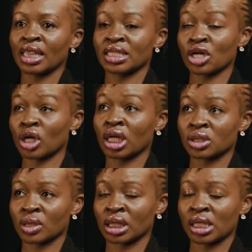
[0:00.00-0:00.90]
The second
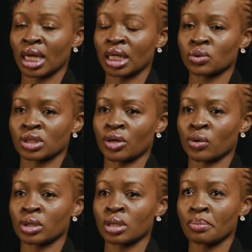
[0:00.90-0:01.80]
lesson that I learned was
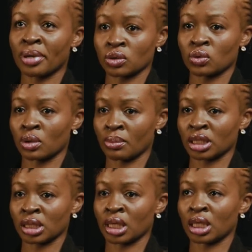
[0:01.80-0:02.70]
around personal
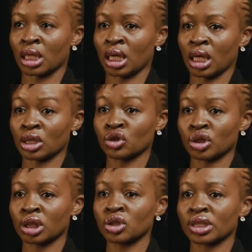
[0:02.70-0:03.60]
mastery and
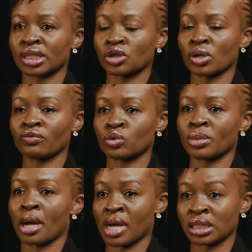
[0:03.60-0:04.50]
change, is that you have to
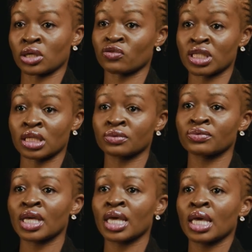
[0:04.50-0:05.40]
be a master of self
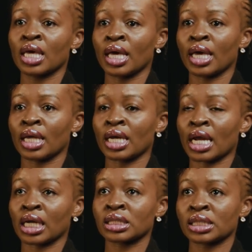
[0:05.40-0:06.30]
and
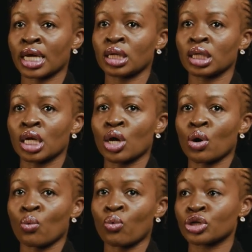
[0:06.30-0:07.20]
understand
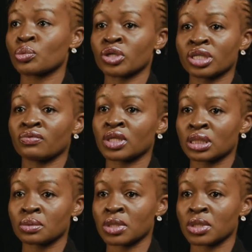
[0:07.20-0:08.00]
what motivates